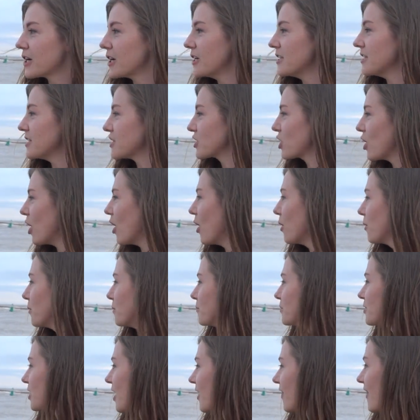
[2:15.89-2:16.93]
It's
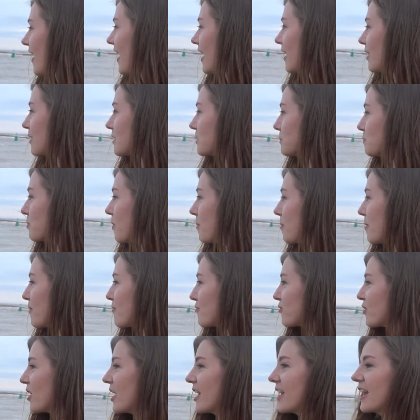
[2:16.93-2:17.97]
cold and now
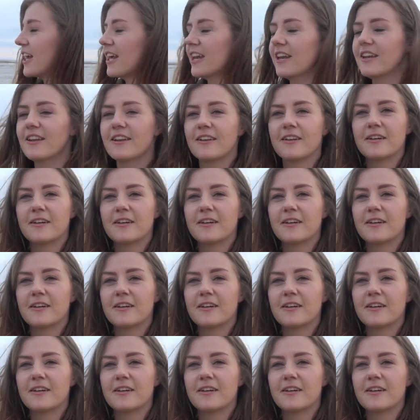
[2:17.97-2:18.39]
they're threatening